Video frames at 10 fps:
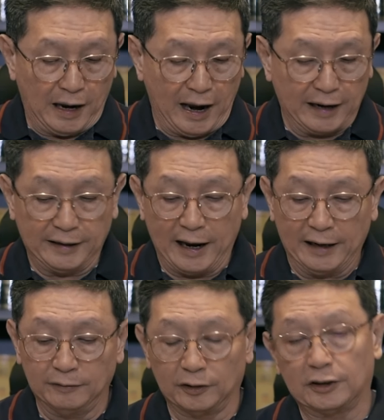And
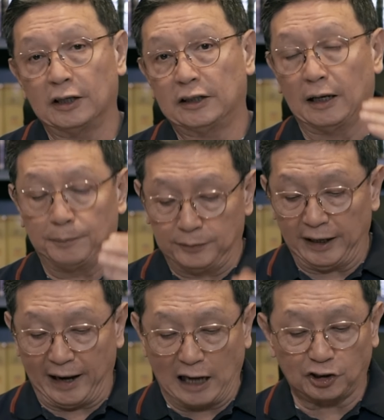then we said
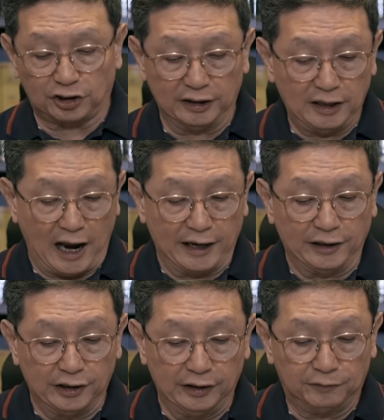take action
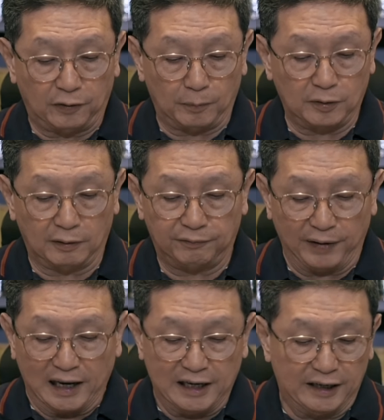and learn from your
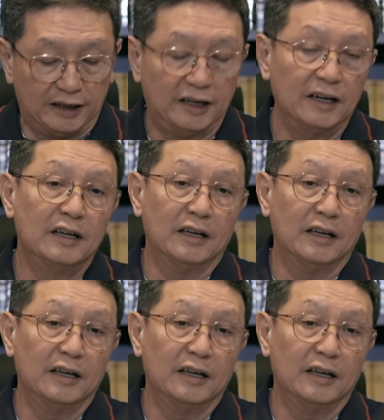failure